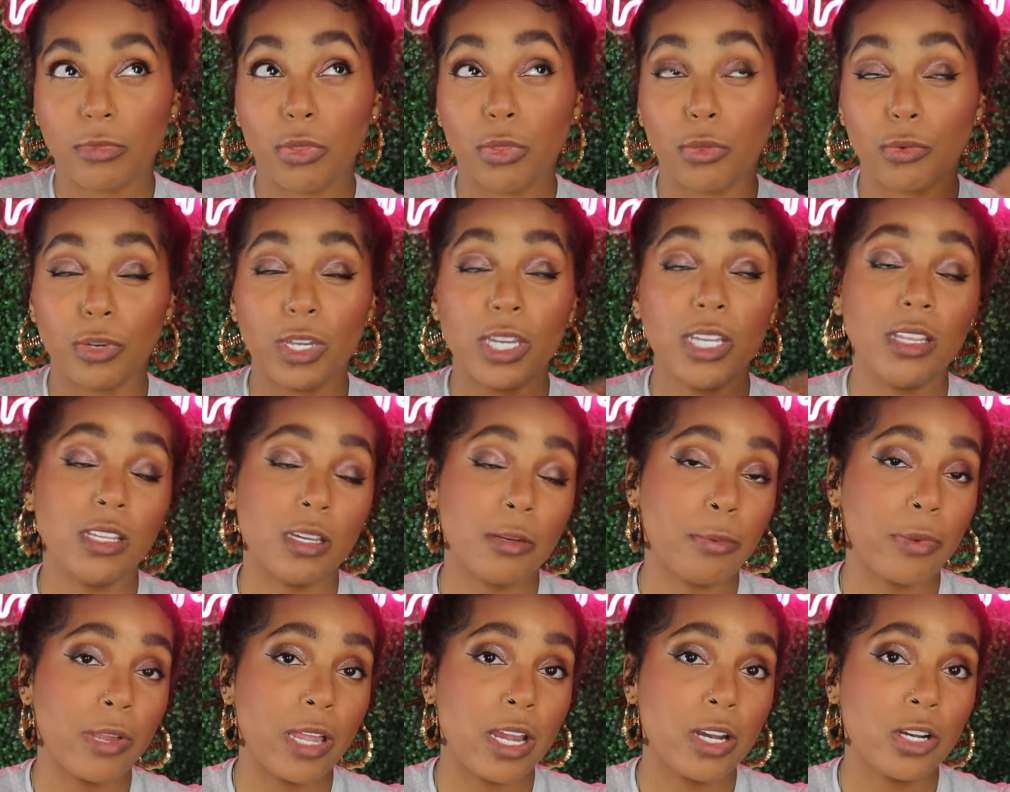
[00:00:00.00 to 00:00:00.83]
three
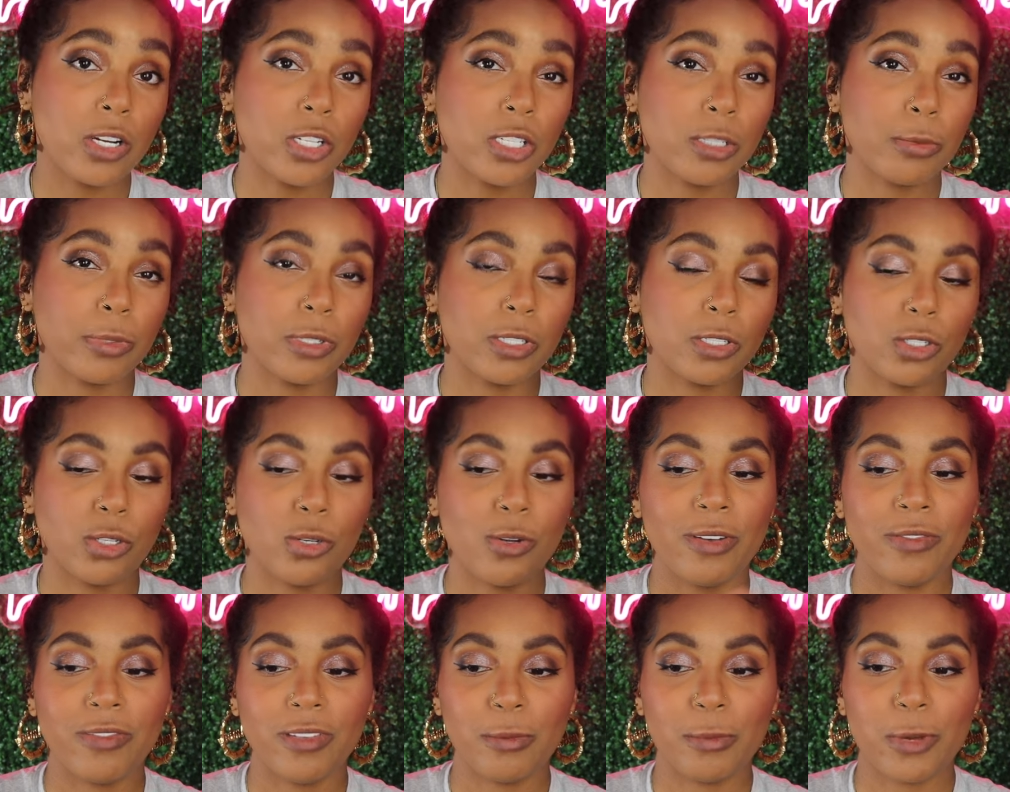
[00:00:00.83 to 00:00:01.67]
lip liners, but
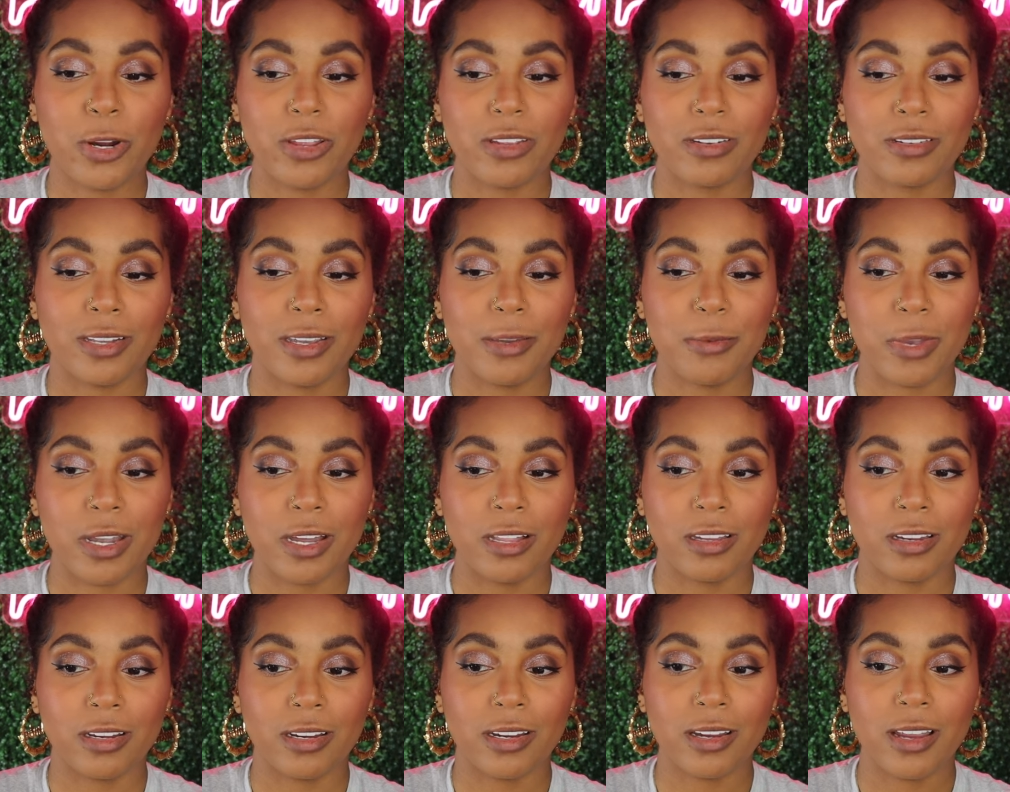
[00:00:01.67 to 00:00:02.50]
two of them are the same
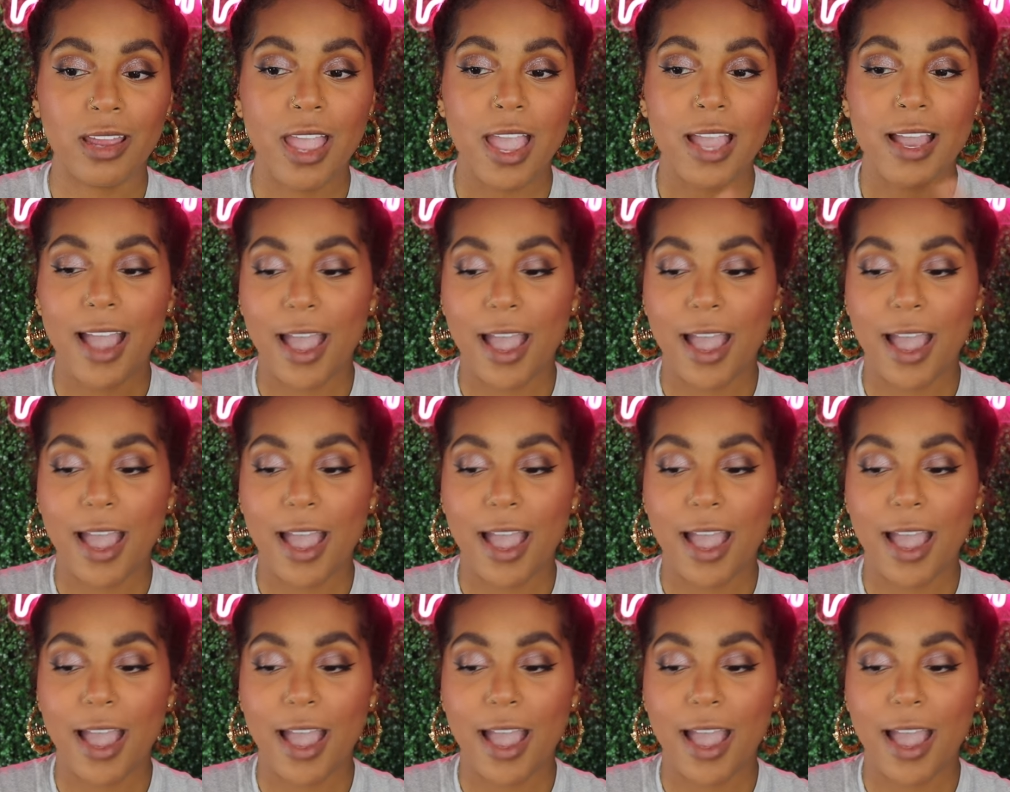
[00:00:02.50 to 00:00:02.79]
color.